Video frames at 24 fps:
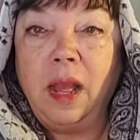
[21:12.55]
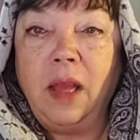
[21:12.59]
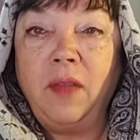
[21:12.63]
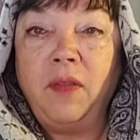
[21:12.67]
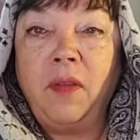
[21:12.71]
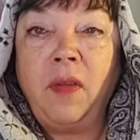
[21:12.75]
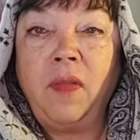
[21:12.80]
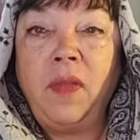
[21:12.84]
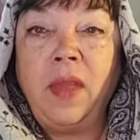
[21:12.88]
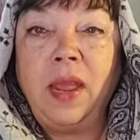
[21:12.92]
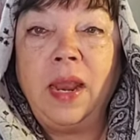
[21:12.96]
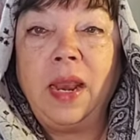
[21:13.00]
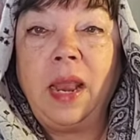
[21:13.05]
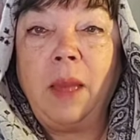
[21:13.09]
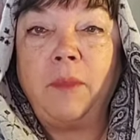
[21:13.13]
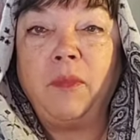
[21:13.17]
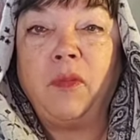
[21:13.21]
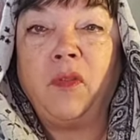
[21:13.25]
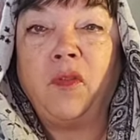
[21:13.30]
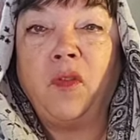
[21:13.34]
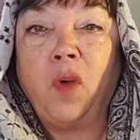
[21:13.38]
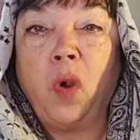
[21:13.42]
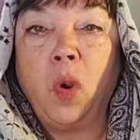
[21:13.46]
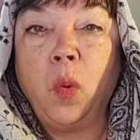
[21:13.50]
Then they leapt
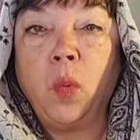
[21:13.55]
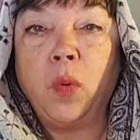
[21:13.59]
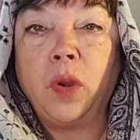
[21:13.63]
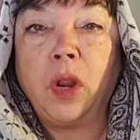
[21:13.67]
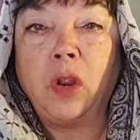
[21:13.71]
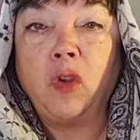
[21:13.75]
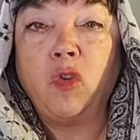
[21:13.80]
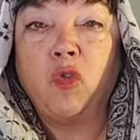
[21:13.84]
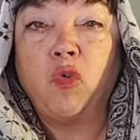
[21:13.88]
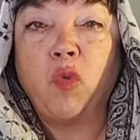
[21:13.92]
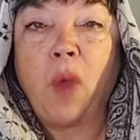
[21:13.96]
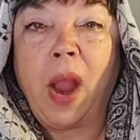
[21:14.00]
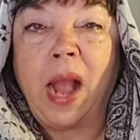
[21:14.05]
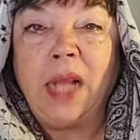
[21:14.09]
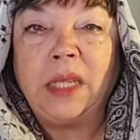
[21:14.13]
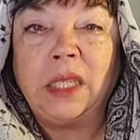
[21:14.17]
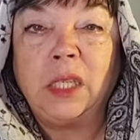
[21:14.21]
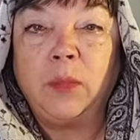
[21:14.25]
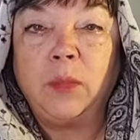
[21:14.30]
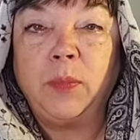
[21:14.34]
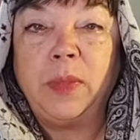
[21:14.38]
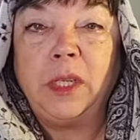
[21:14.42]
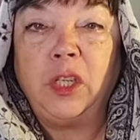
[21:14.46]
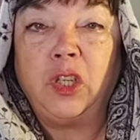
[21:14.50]
forward and
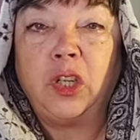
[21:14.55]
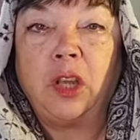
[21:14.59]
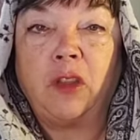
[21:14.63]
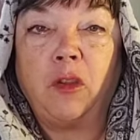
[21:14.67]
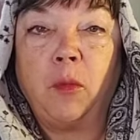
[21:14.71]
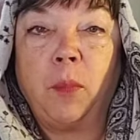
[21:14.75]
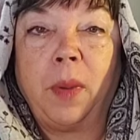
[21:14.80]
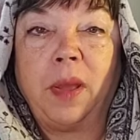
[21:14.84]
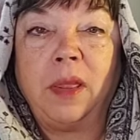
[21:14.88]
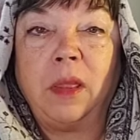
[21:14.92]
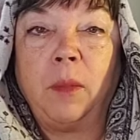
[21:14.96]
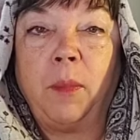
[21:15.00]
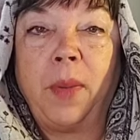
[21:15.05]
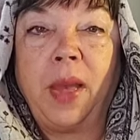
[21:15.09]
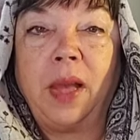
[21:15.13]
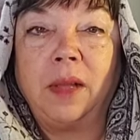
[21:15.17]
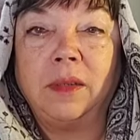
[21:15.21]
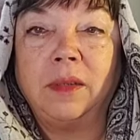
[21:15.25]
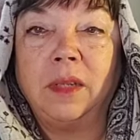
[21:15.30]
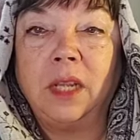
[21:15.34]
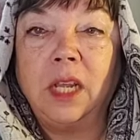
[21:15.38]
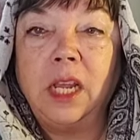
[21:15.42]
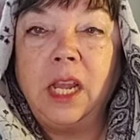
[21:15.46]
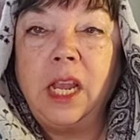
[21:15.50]
grasped each other by the
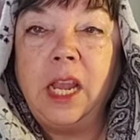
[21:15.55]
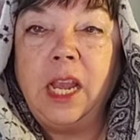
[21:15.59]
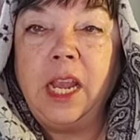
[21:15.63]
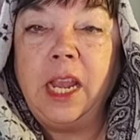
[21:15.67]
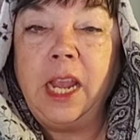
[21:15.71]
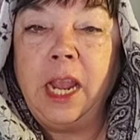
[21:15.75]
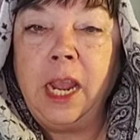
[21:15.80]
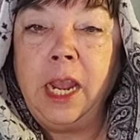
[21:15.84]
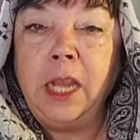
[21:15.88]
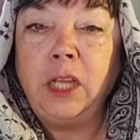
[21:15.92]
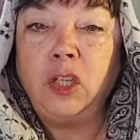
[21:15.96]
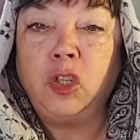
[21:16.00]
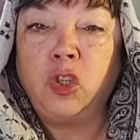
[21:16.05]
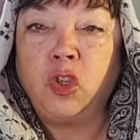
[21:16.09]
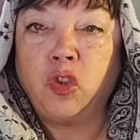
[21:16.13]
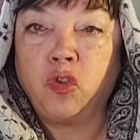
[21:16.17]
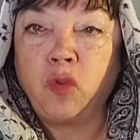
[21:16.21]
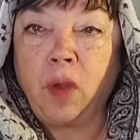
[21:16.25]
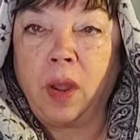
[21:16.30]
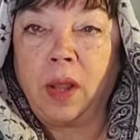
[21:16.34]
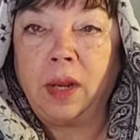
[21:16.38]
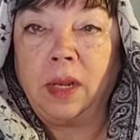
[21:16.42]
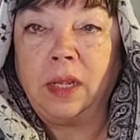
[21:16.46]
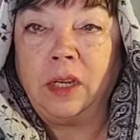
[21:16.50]
belt, each
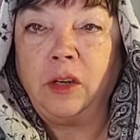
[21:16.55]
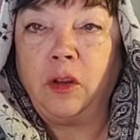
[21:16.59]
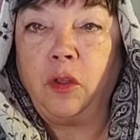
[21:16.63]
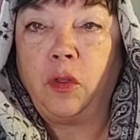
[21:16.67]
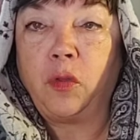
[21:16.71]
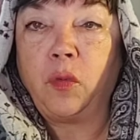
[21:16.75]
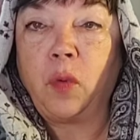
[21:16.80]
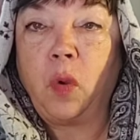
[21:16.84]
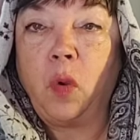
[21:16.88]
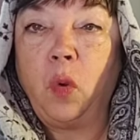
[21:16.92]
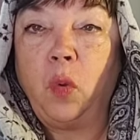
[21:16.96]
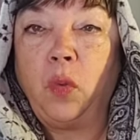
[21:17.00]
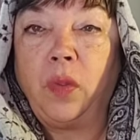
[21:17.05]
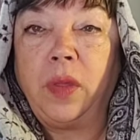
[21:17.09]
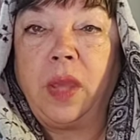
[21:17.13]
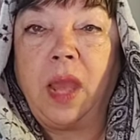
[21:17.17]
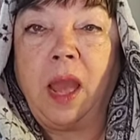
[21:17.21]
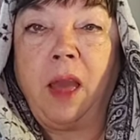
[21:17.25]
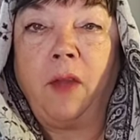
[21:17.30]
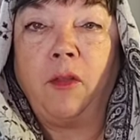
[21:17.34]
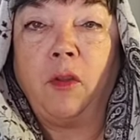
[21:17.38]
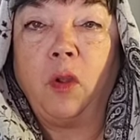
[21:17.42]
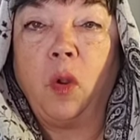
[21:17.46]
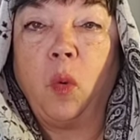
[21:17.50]
struggling to throw the
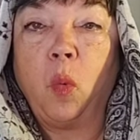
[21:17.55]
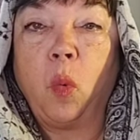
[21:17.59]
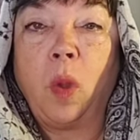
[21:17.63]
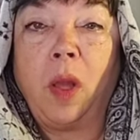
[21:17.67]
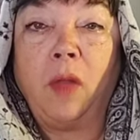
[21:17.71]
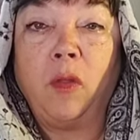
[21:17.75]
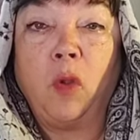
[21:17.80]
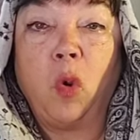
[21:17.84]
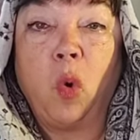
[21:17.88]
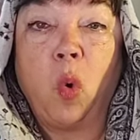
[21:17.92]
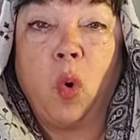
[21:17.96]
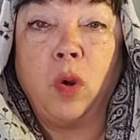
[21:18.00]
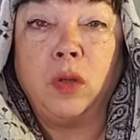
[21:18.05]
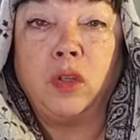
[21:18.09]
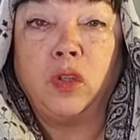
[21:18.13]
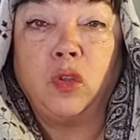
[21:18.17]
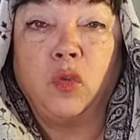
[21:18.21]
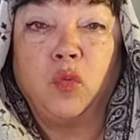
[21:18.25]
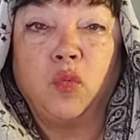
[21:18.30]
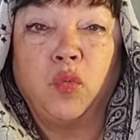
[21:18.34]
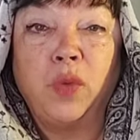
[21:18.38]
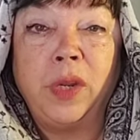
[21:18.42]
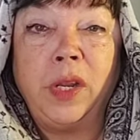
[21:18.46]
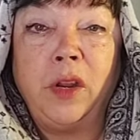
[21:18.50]
other, while their horses
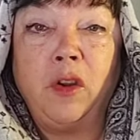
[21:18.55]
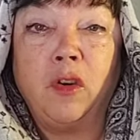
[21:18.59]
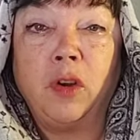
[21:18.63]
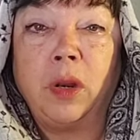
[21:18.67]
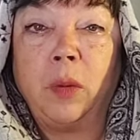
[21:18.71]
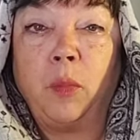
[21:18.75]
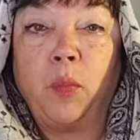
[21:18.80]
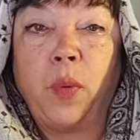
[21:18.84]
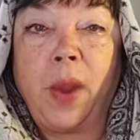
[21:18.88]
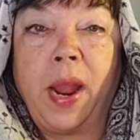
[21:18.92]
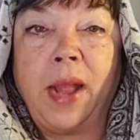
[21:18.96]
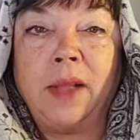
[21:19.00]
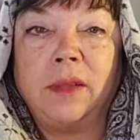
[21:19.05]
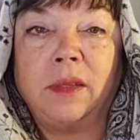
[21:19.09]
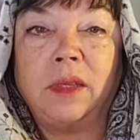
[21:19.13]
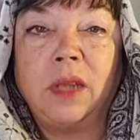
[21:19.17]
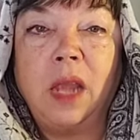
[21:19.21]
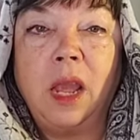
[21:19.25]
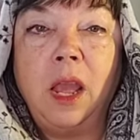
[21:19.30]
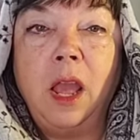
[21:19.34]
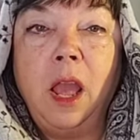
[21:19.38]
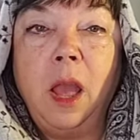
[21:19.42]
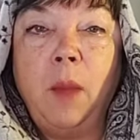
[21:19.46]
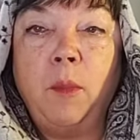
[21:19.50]
reared and pranced.
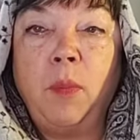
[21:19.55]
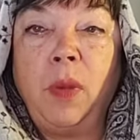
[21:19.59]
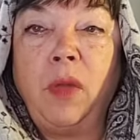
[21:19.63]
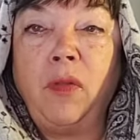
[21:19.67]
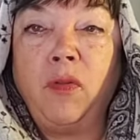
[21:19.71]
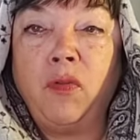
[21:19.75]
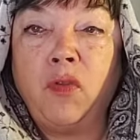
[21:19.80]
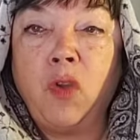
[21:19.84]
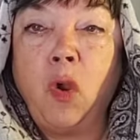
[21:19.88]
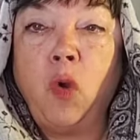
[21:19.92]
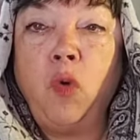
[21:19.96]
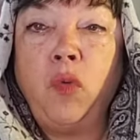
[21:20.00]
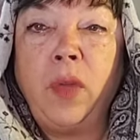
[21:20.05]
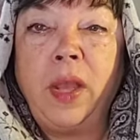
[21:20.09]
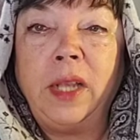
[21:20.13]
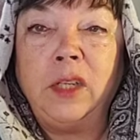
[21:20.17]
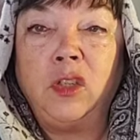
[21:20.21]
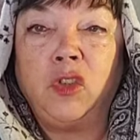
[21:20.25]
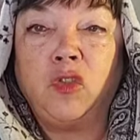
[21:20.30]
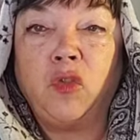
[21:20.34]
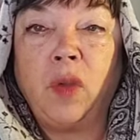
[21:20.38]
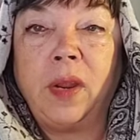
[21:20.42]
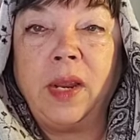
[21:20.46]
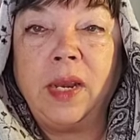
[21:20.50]
But though they
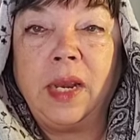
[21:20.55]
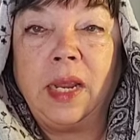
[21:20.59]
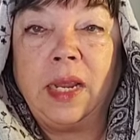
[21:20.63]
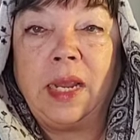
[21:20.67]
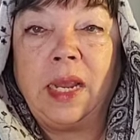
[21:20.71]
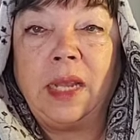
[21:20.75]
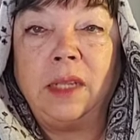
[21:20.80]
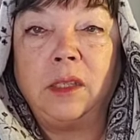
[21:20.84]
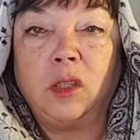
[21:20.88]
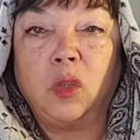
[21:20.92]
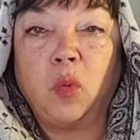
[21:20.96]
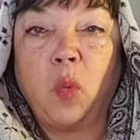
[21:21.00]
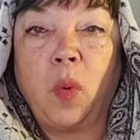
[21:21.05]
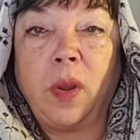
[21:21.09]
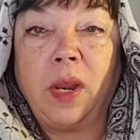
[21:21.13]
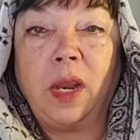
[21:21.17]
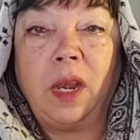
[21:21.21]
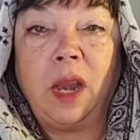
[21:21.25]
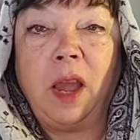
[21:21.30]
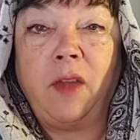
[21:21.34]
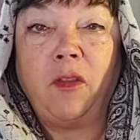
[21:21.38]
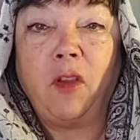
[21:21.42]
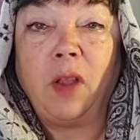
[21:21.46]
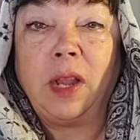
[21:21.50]
strained against one
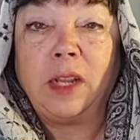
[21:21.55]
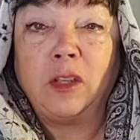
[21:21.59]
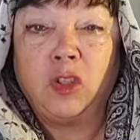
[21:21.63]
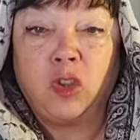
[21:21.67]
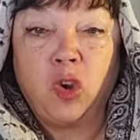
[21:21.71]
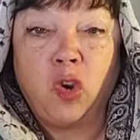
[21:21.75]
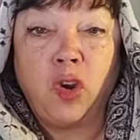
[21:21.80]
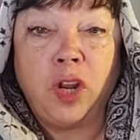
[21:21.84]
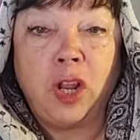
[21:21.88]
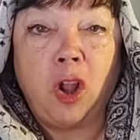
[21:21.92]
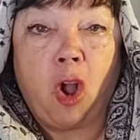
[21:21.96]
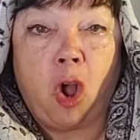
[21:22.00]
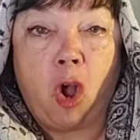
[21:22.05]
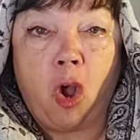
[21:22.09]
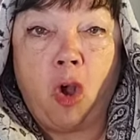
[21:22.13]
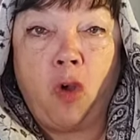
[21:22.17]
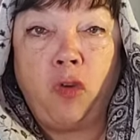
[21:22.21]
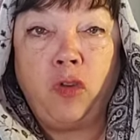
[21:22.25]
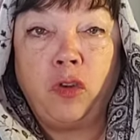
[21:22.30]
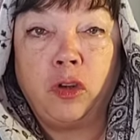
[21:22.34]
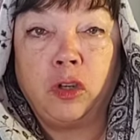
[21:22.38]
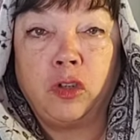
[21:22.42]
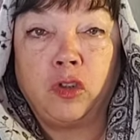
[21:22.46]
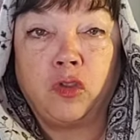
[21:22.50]
another, exerting all
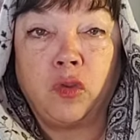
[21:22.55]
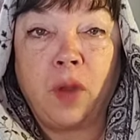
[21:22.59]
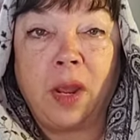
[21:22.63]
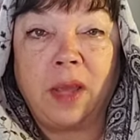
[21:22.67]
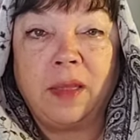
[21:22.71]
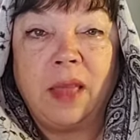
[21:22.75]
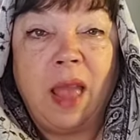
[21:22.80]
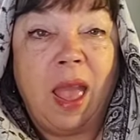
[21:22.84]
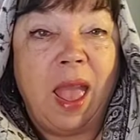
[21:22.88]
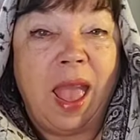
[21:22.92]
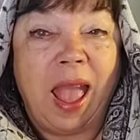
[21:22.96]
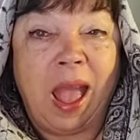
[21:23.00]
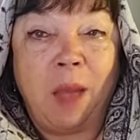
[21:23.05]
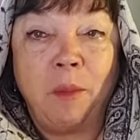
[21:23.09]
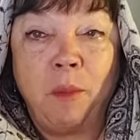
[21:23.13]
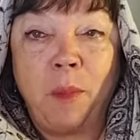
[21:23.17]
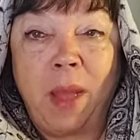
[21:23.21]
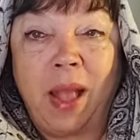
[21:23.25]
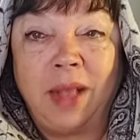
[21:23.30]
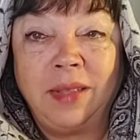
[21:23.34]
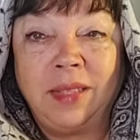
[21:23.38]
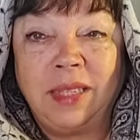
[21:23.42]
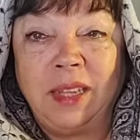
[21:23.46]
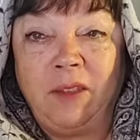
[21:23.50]
their strength and
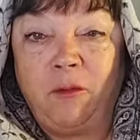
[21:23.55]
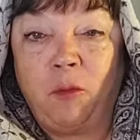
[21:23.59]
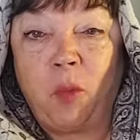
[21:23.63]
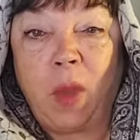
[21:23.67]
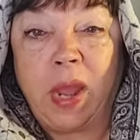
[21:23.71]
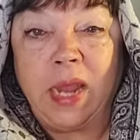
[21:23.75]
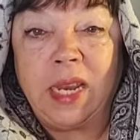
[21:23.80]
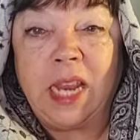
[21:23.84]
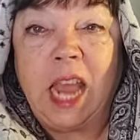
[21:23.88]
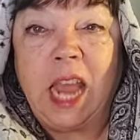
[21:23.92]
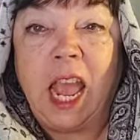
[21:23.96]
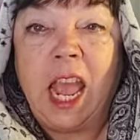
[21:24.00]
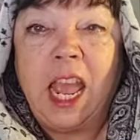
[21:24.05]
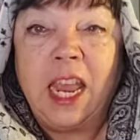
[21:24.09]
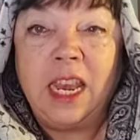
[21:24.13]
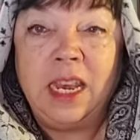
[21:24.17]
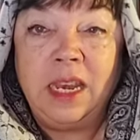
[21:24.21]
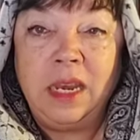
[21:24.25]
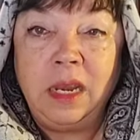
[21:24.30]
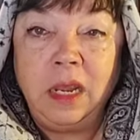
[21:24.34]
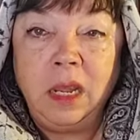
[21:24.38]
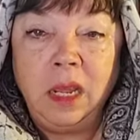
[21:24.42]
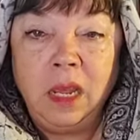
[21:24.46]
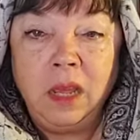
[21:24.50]
massive weight,
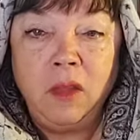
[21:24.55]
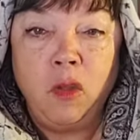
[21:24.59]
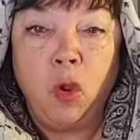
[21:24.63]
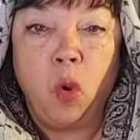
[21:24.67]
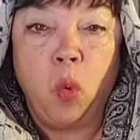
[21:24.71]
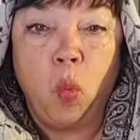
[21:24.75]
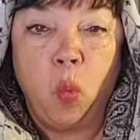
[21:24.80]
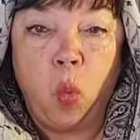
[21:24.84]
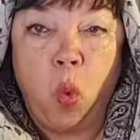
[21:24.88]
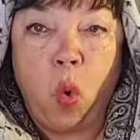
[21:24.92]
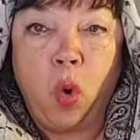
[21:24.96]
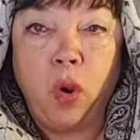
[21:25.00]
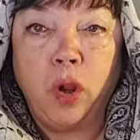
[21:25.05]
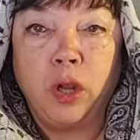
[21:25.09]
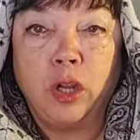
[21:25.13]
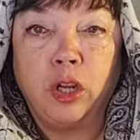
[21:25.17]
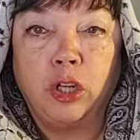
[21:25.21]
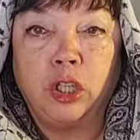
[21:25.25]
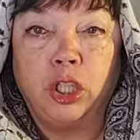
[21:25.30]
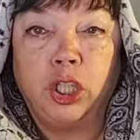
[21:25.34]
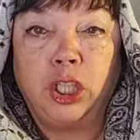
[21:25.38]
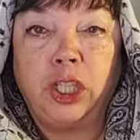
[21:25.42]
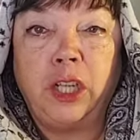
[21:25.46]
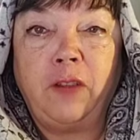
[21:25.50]
neither warrior
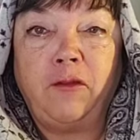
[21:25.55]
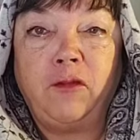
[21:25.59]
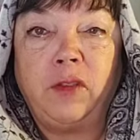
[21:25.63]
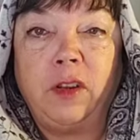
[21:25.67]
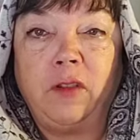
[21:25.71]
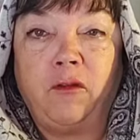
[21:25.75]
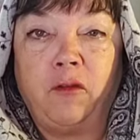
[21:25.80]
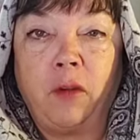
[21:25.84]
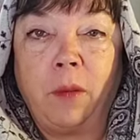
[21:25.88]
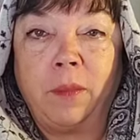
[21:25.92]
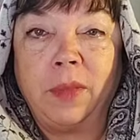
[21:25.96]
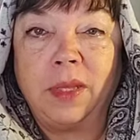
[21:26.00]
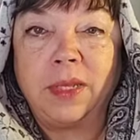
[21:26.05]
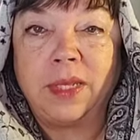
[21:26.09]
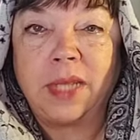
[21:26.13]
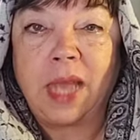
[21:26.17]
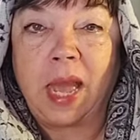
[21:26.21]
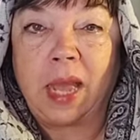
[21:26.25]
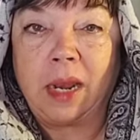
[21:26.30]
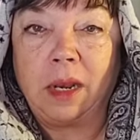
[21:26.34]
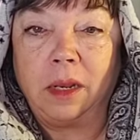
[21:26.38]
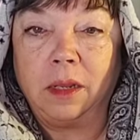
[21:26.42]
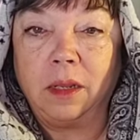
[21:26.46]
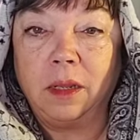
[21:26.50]
shifted from the
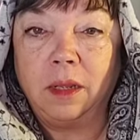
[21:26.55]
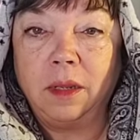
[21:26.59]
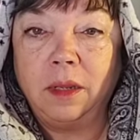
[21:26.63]
saddle.